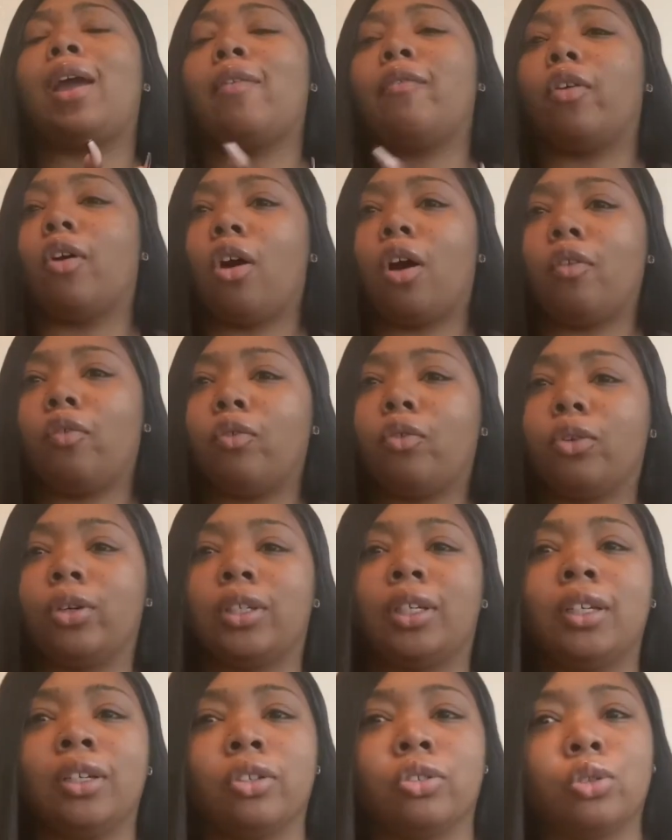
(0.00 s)
for all four
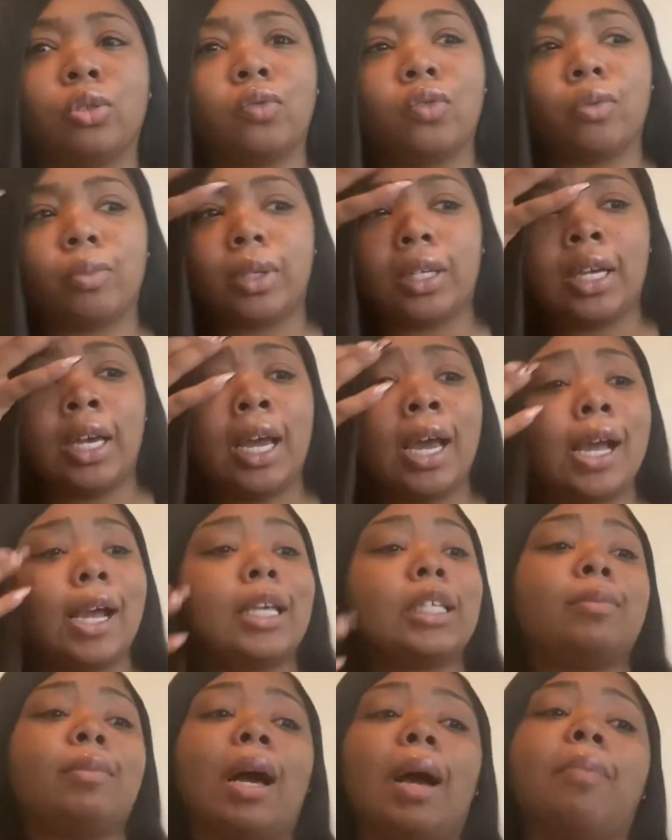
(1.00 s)
years. You feel me?
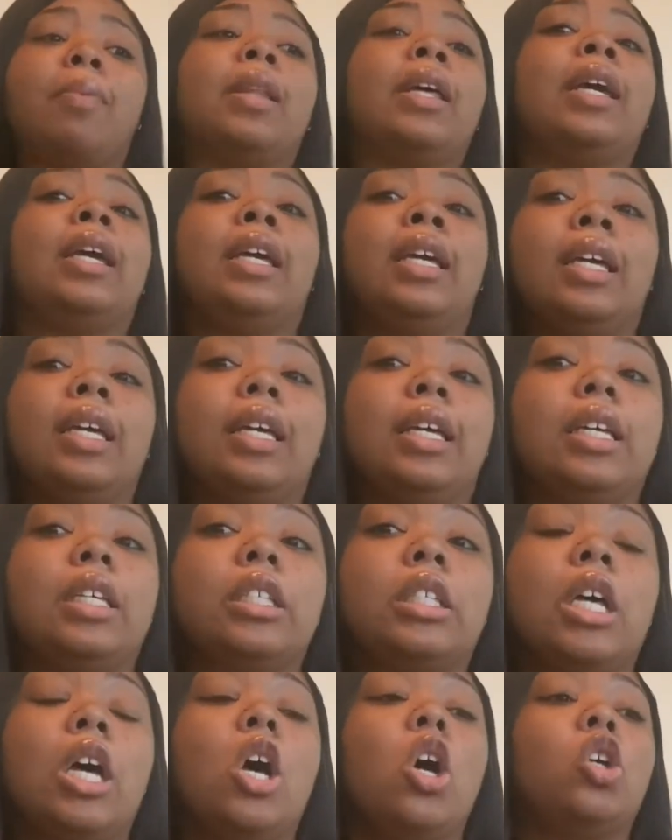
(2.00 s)
Because my plan
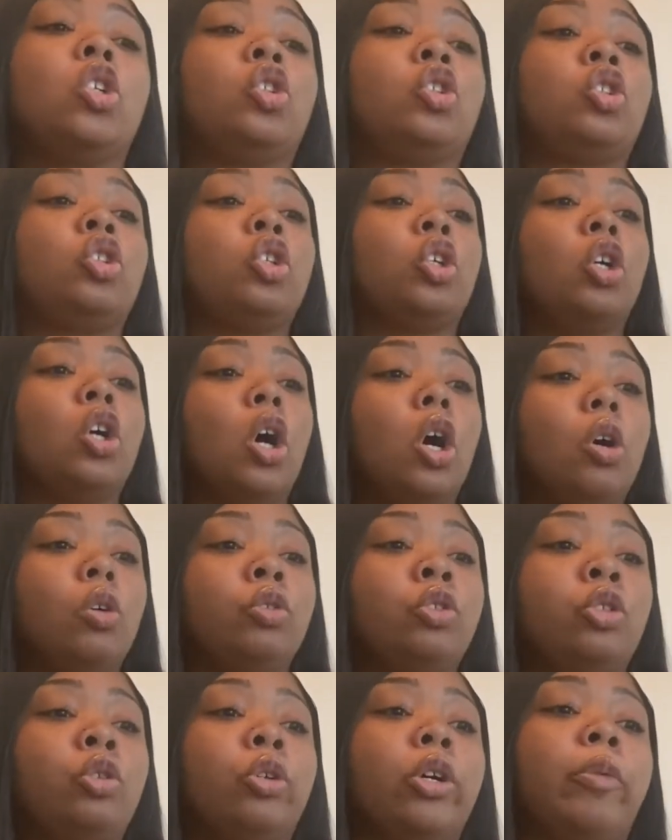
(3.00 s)
is to
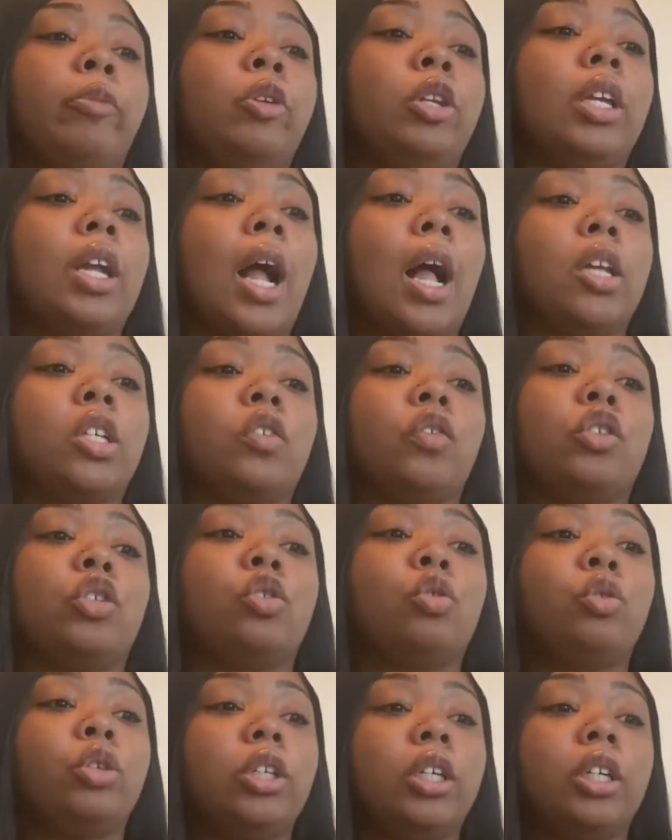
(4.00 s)
go to community college for
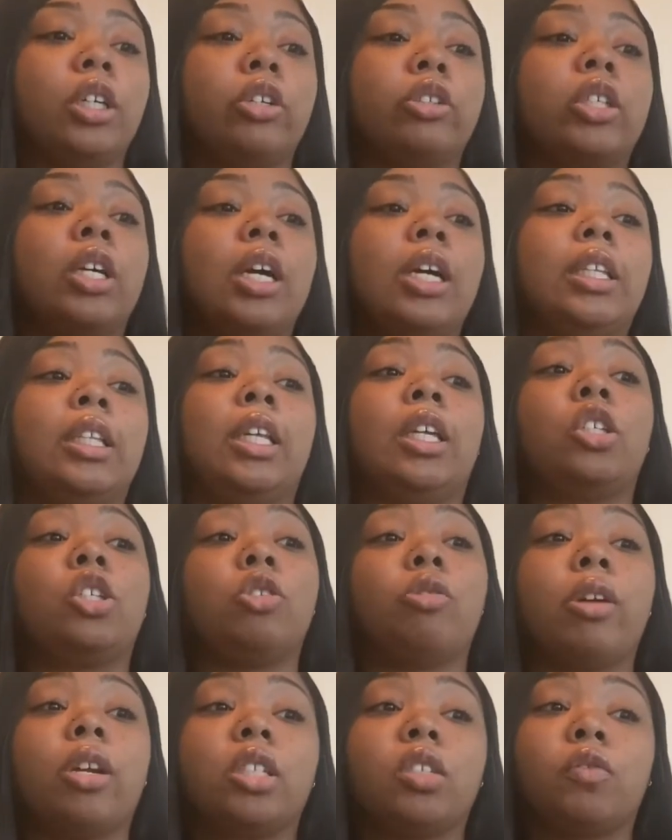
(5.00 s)
two years, then
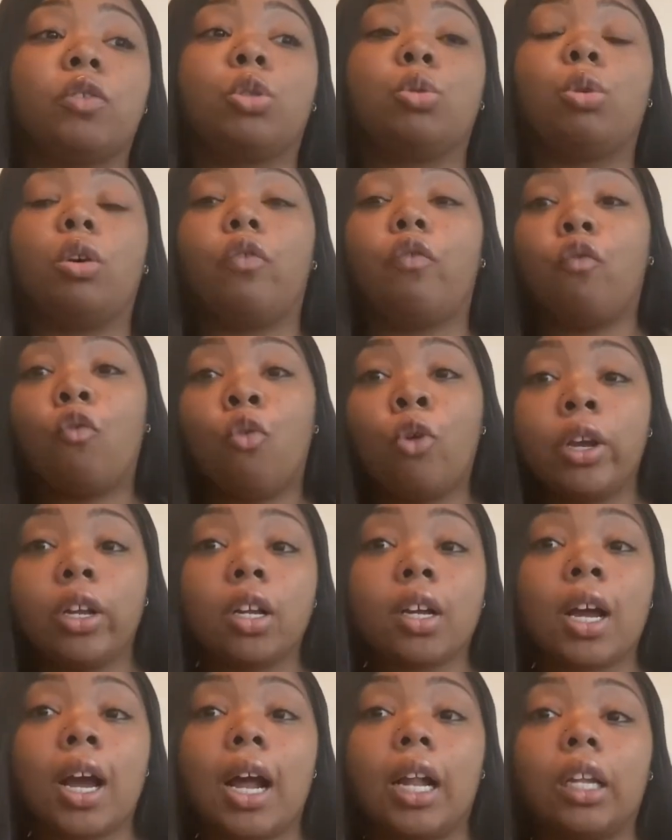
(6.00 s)
transfer to a
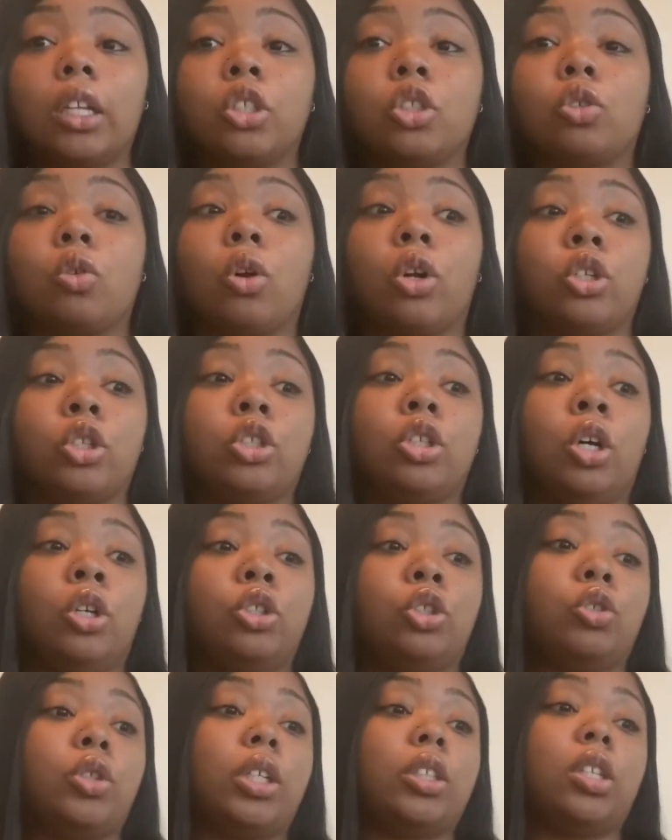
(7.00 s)
four-year college or just go to
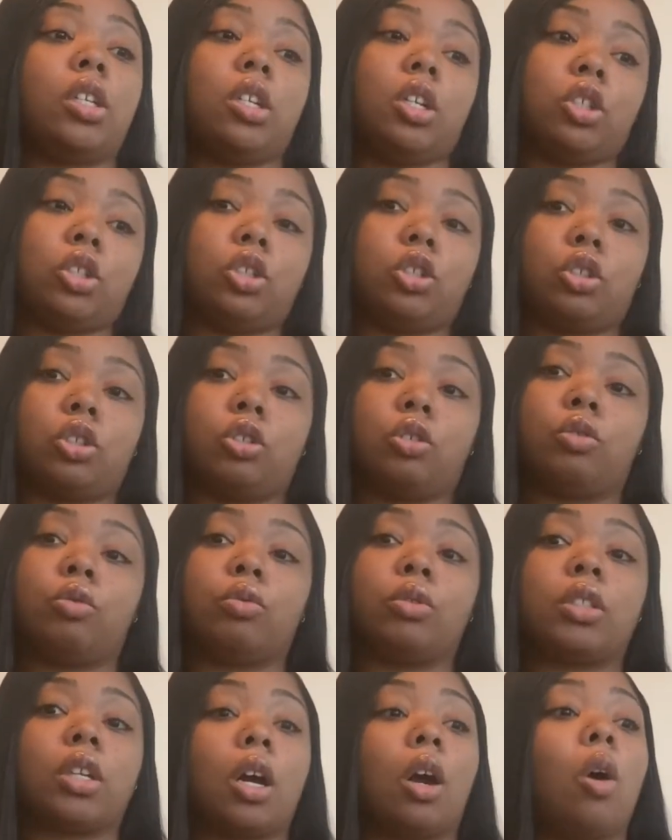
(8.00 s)
straight to nursing school.
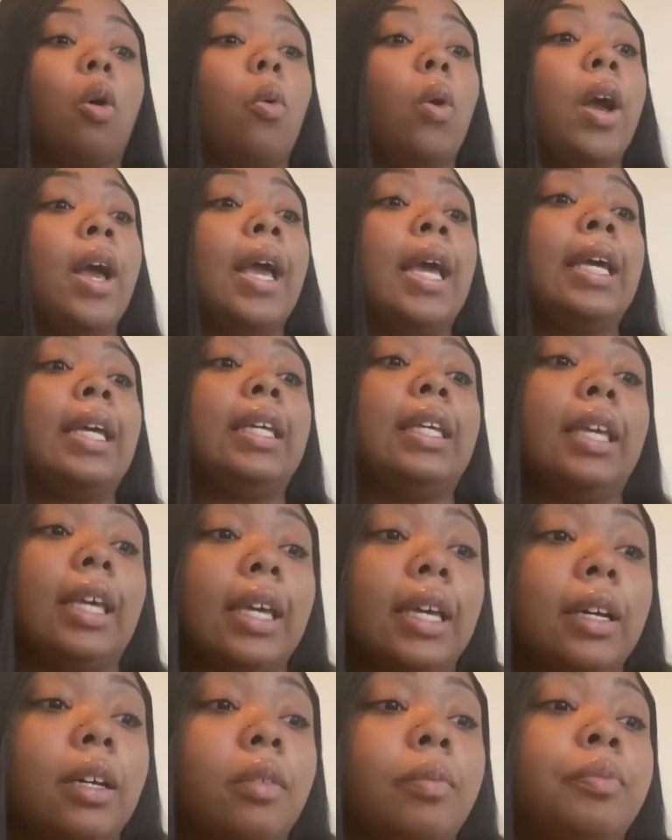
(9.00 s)
So,
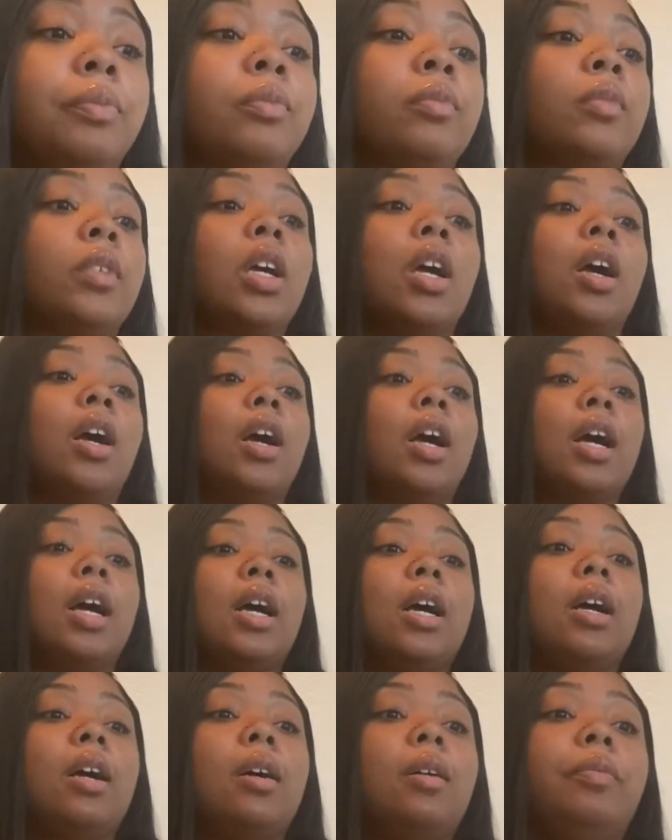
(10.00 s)
yeah.
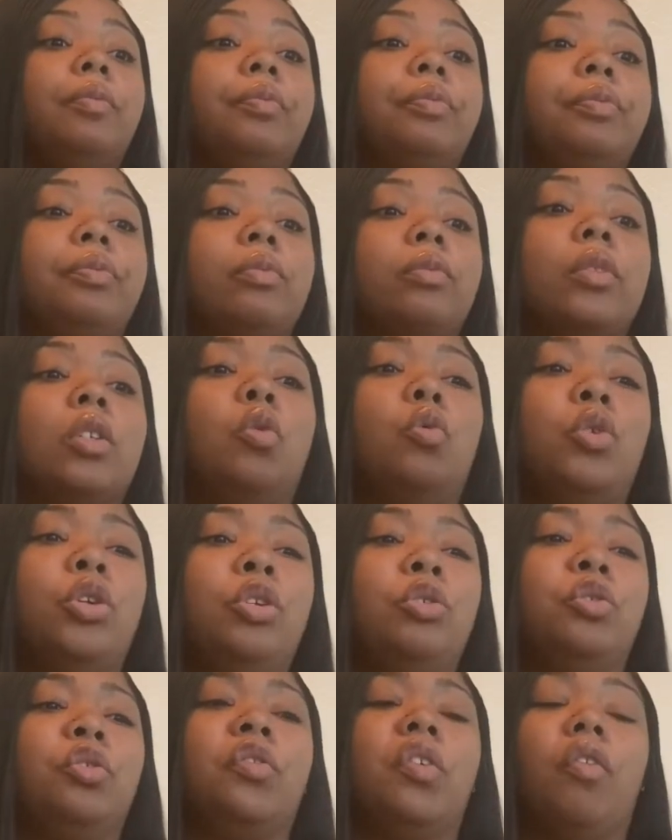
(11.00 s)
Um, what do
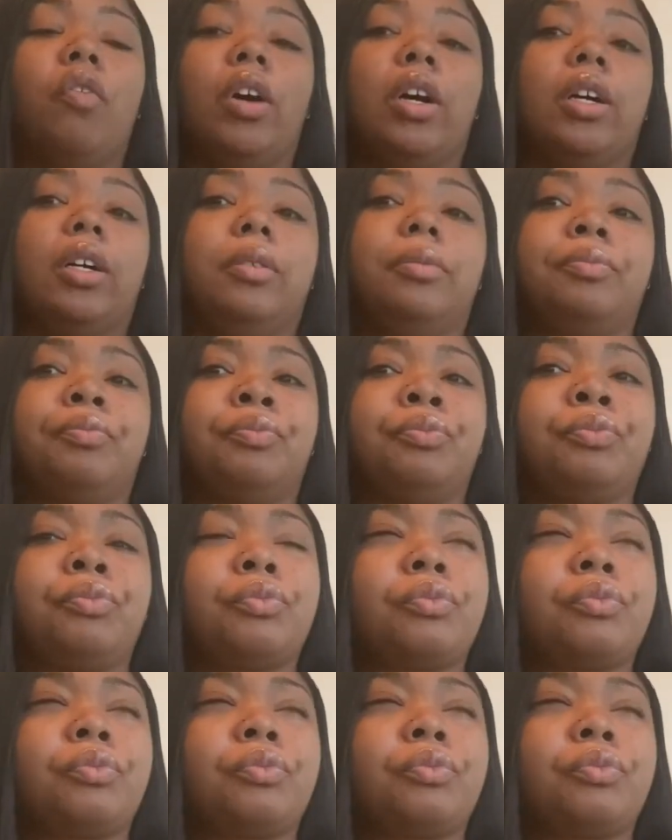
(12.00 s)
you do for fun?